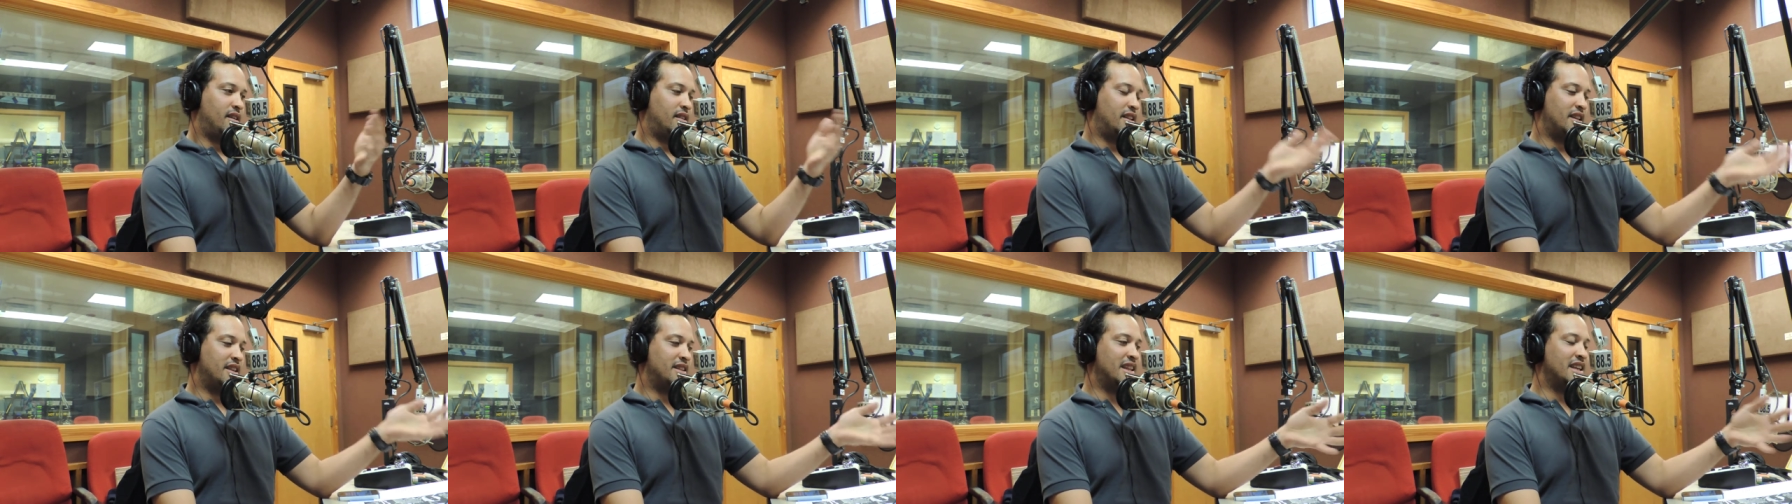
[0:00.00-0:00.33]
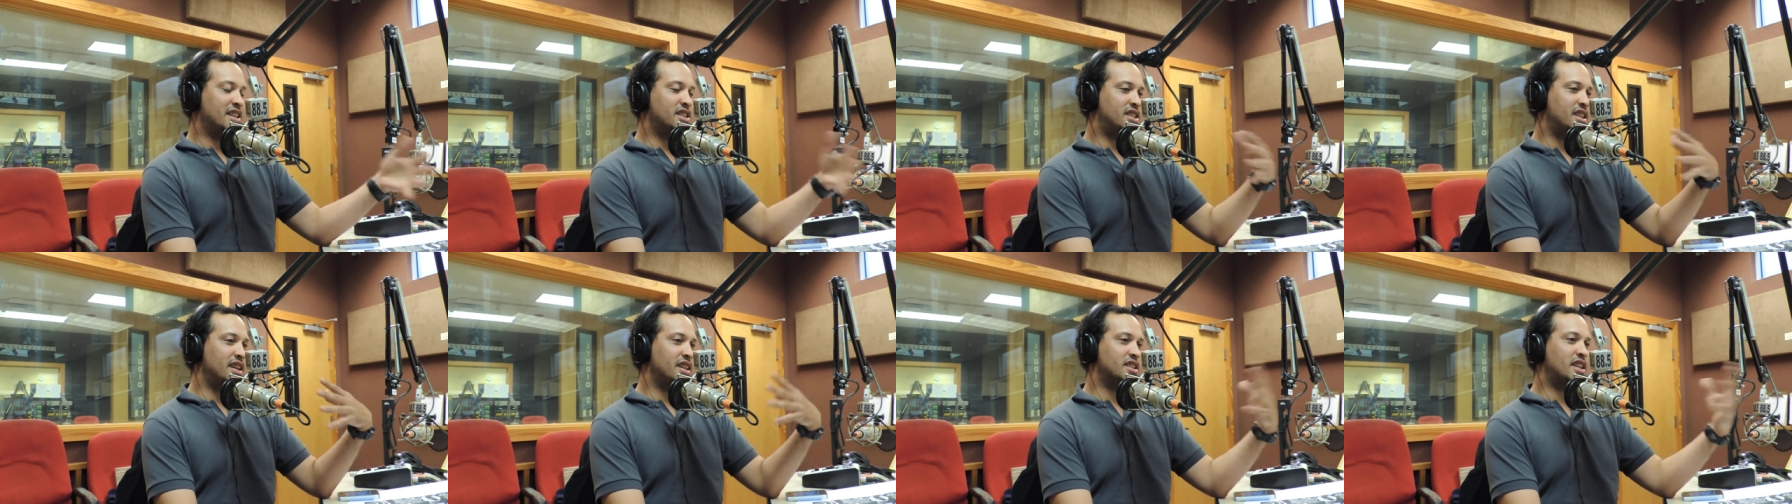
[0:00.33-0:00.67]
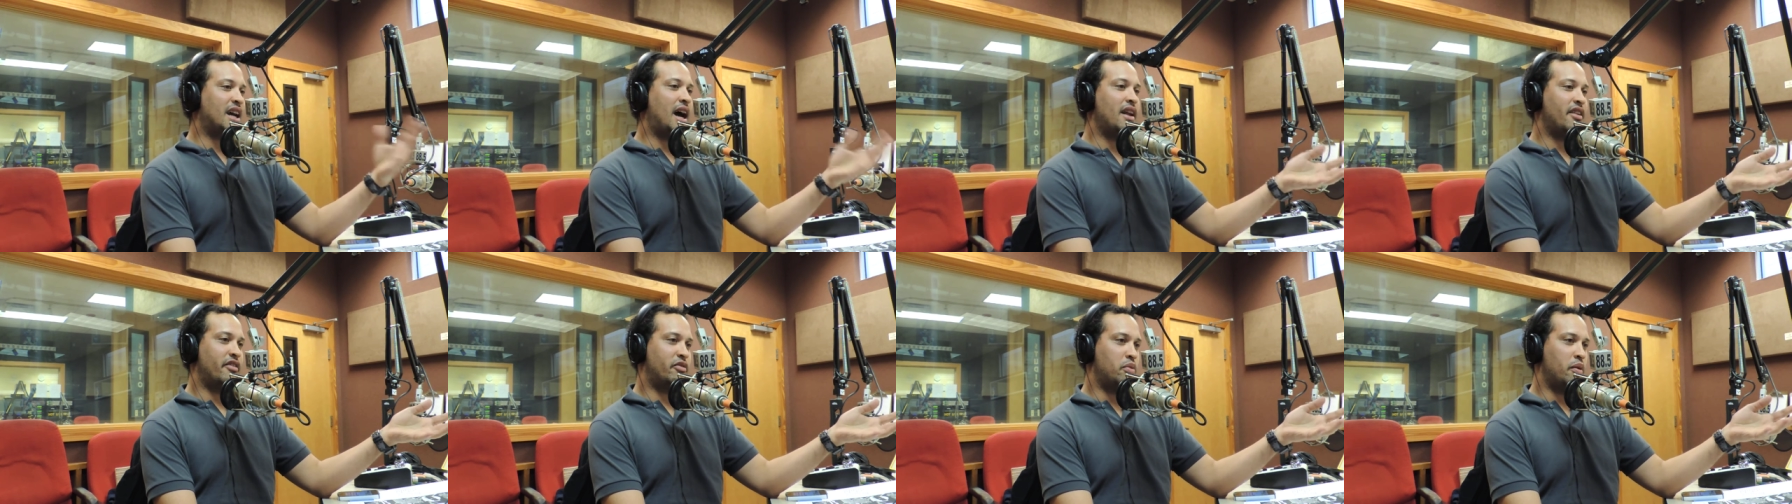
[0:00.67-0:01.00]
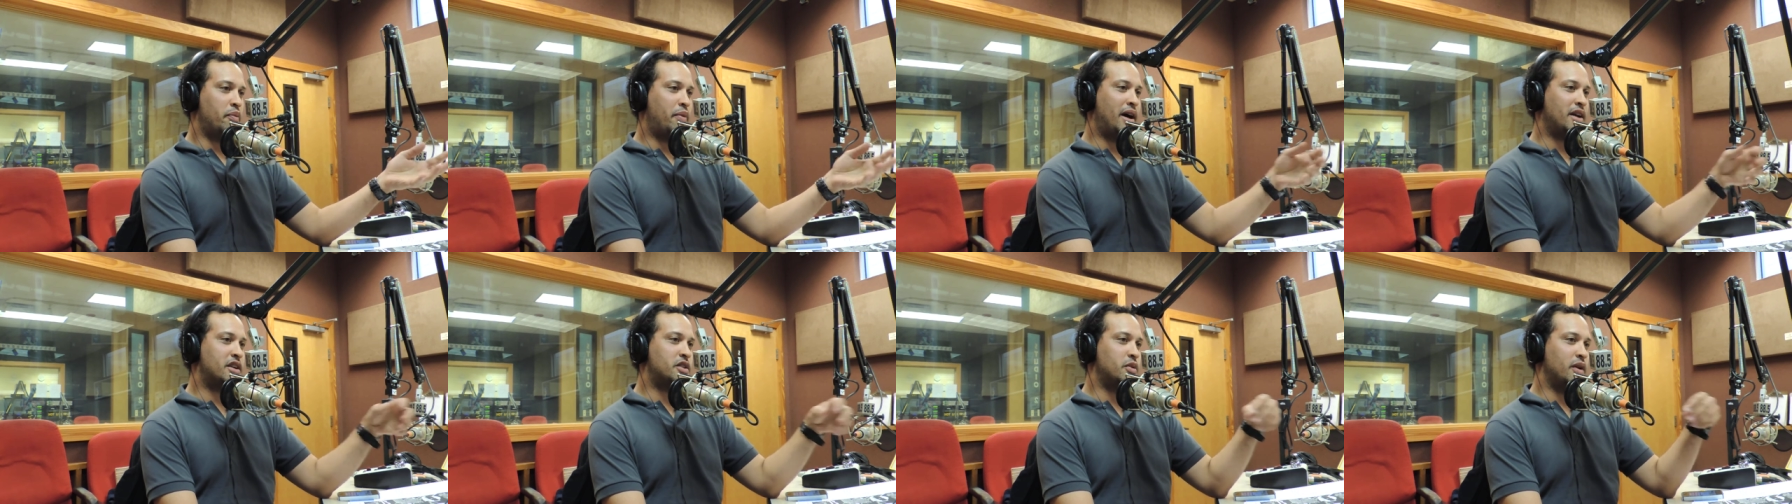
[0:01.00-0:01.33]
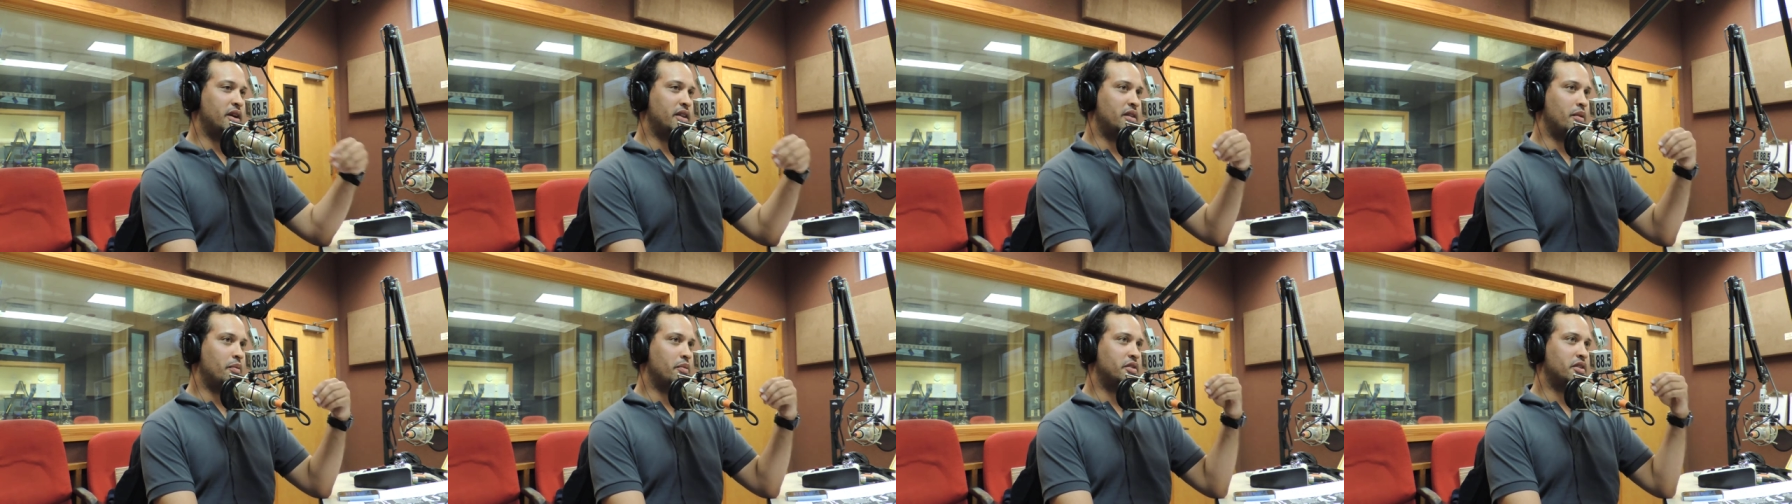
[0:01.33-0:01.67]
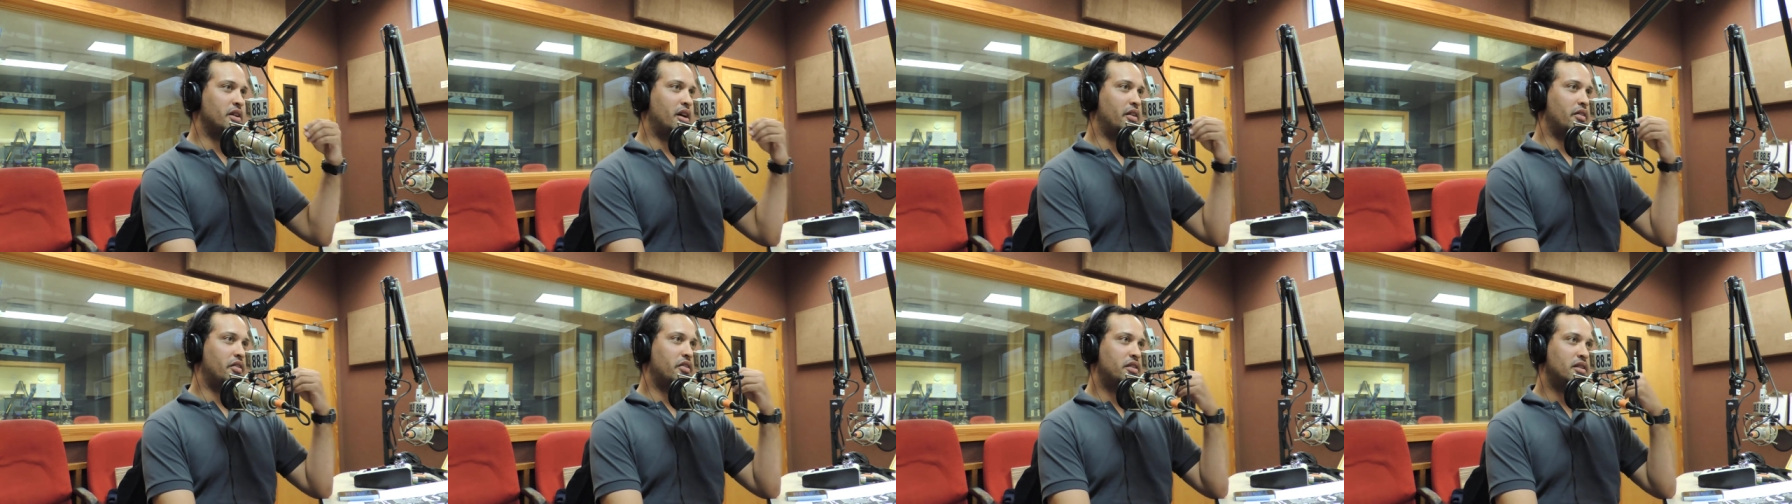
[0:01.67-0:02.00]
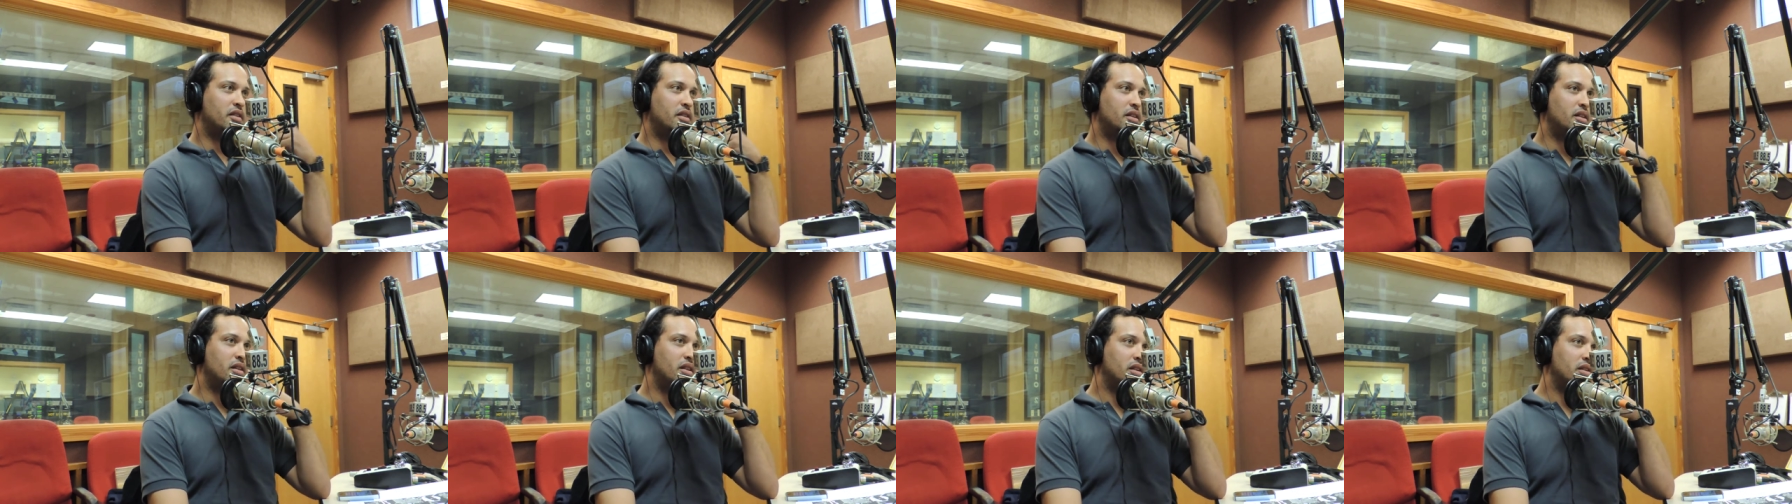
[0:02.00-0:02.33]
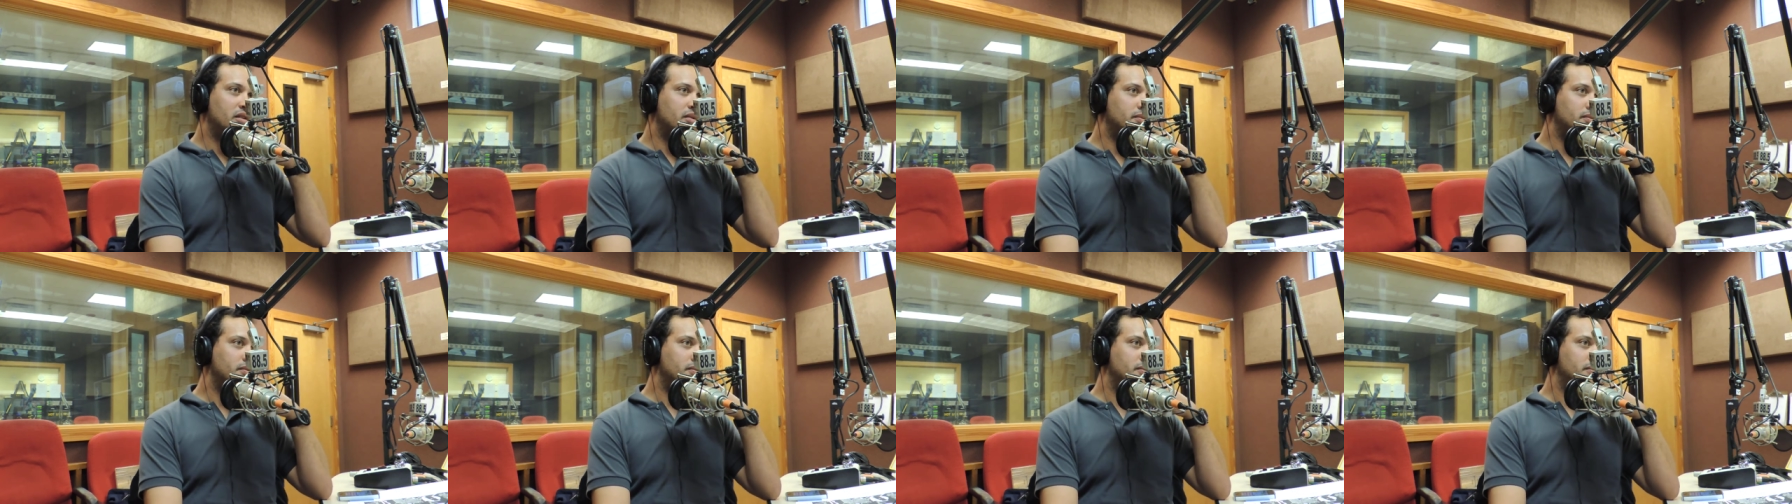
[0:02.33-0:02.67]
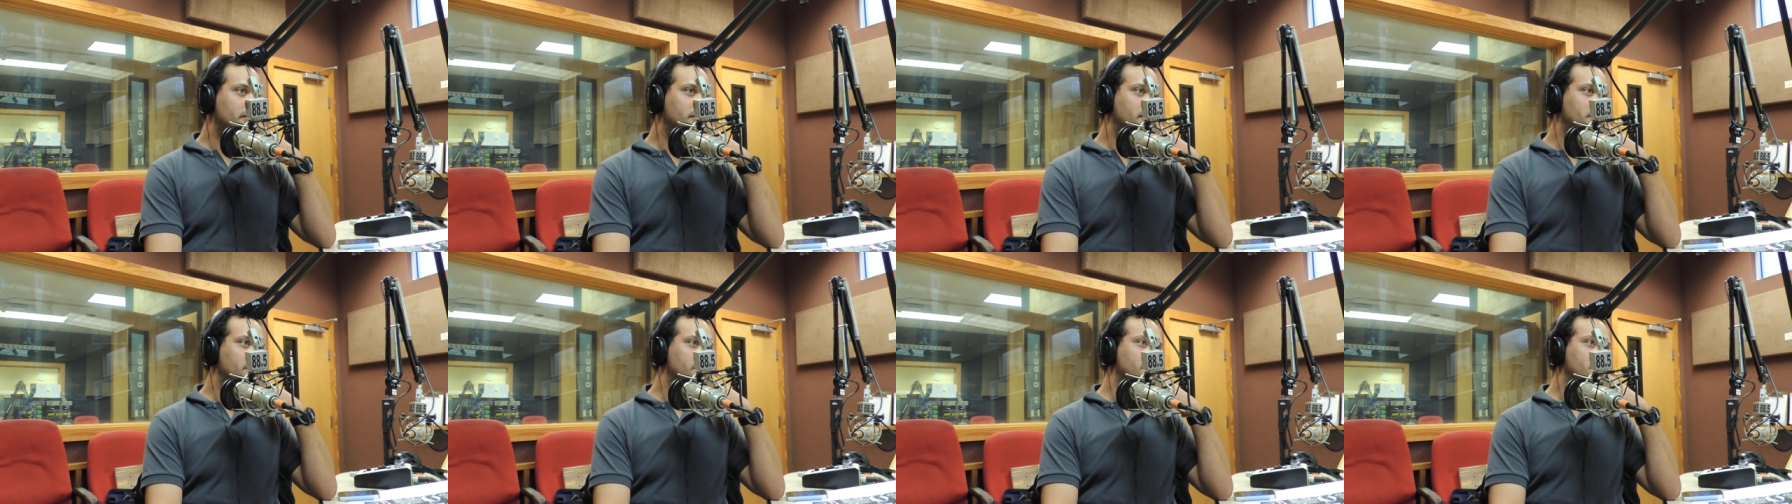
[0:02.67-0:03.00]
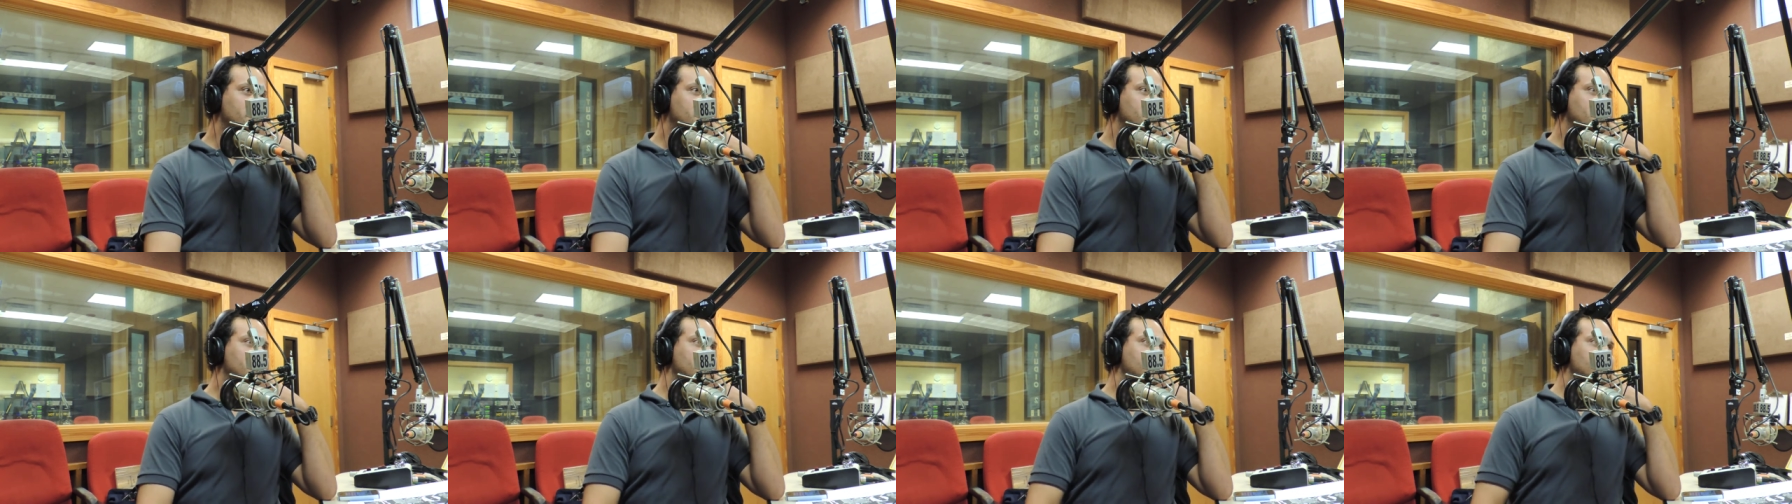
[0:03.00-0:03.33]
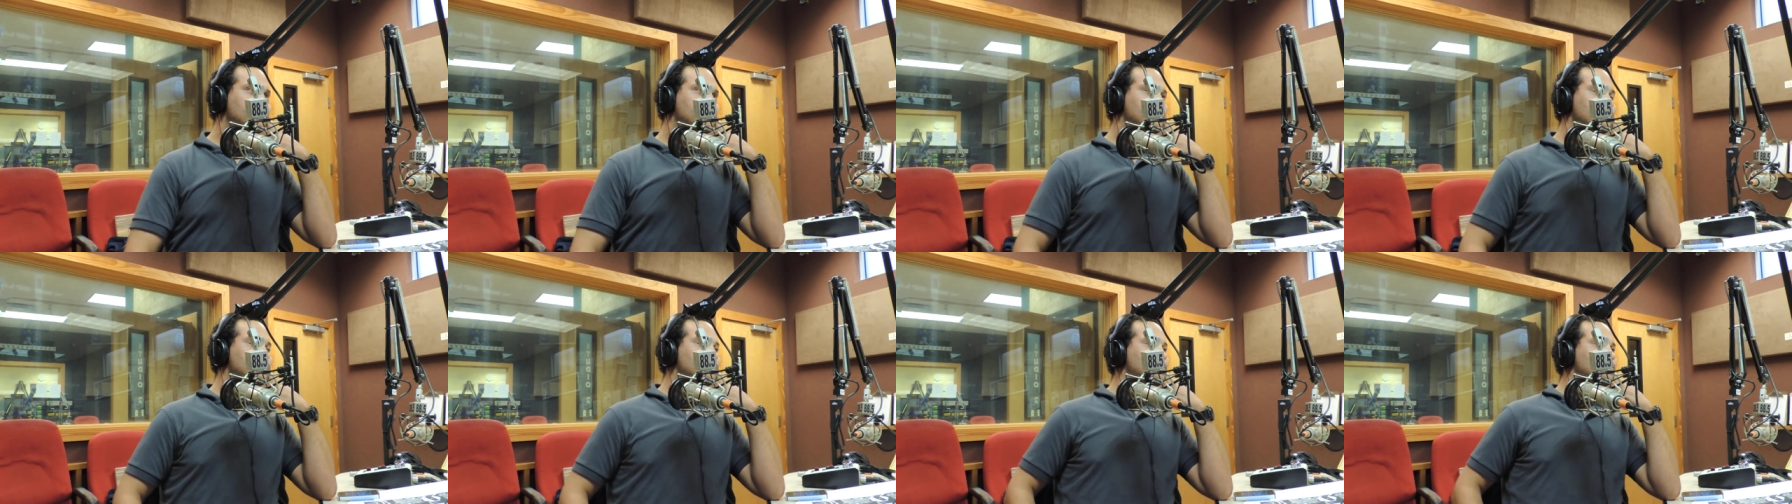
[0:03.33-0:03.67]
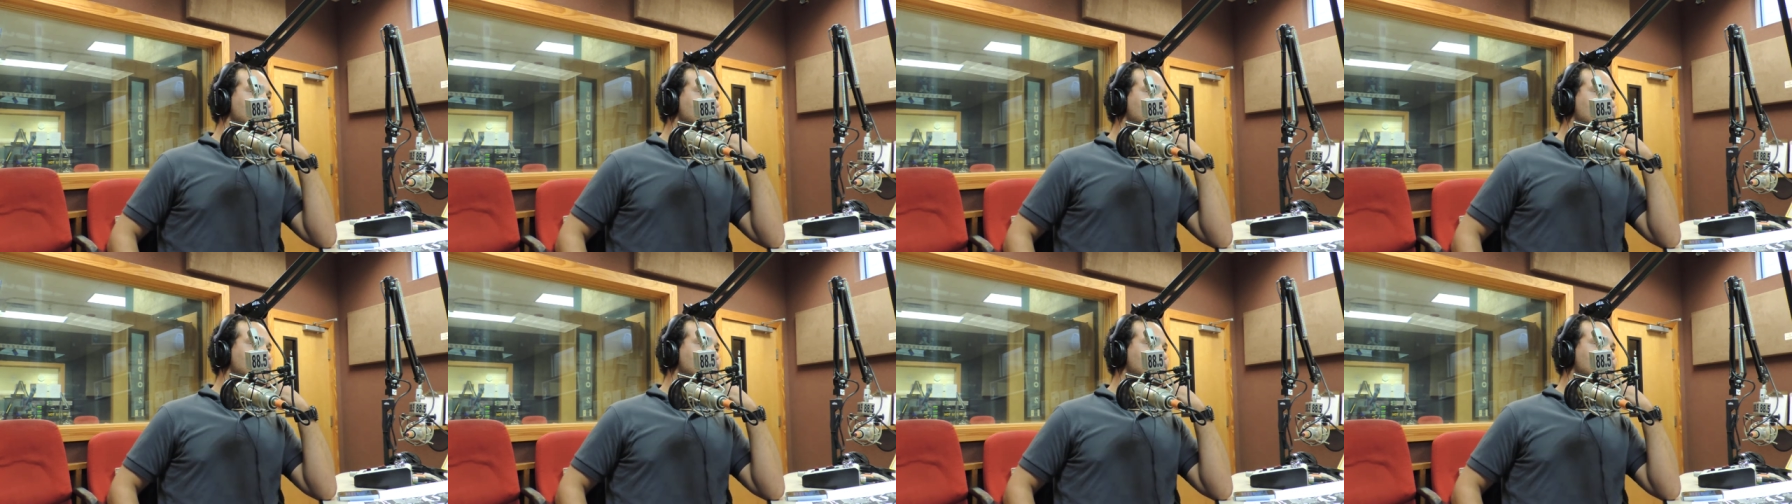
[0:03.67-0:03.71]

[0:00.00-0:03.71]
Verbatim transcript: the, these things kind of perpetuate themselves. All right, thank you so much for that